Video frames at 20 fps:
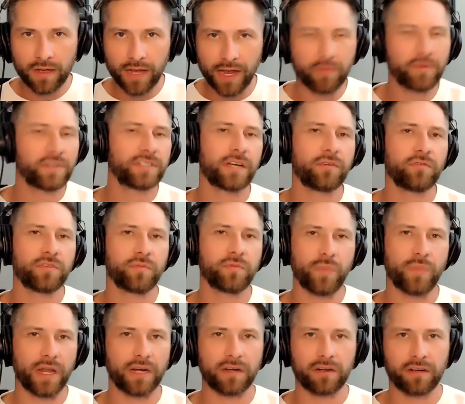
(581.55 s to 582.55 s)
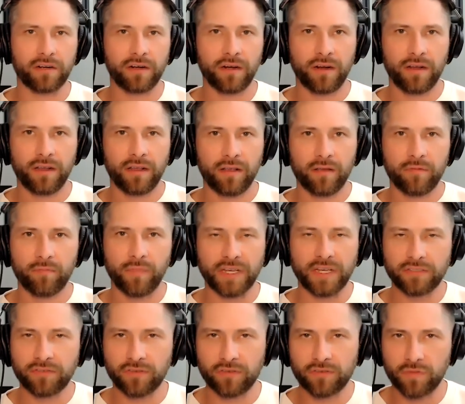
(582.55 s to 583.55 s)
I wish I was better.
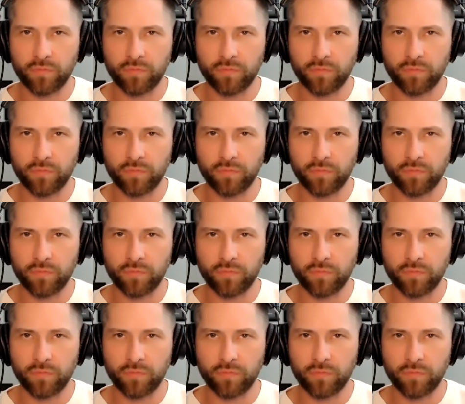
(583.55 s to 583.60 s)
Maestro's